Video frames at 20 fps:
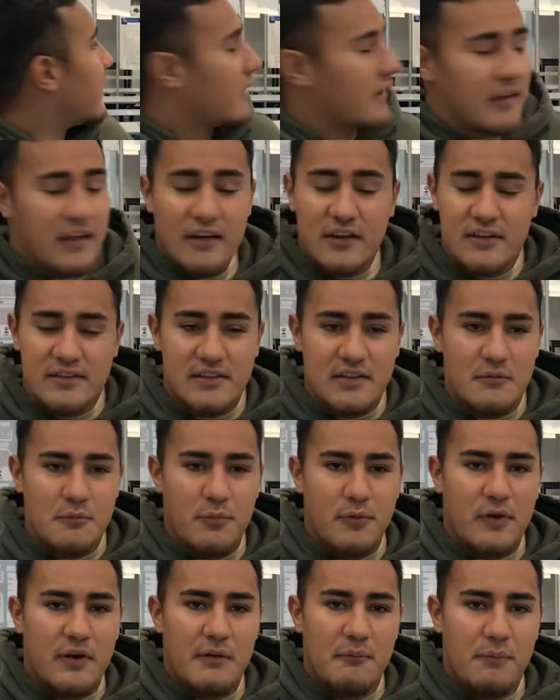the kicker is an
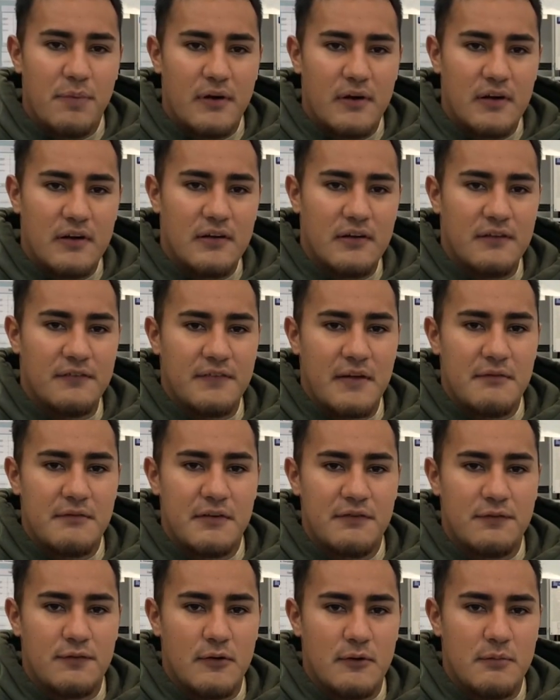important part of every
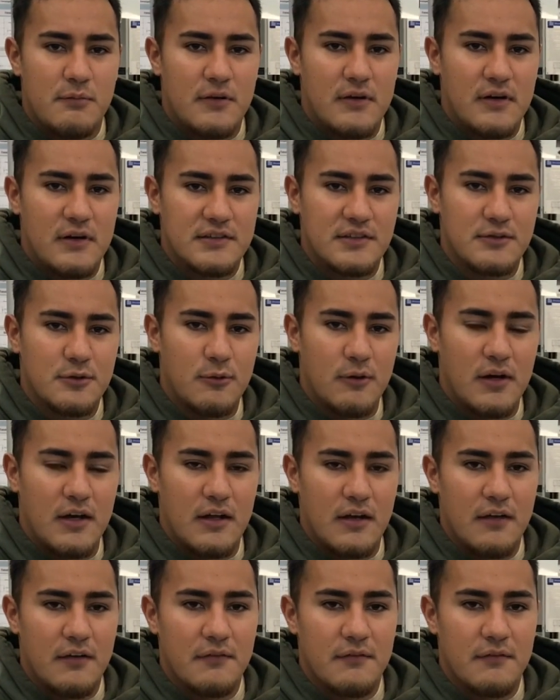football squad.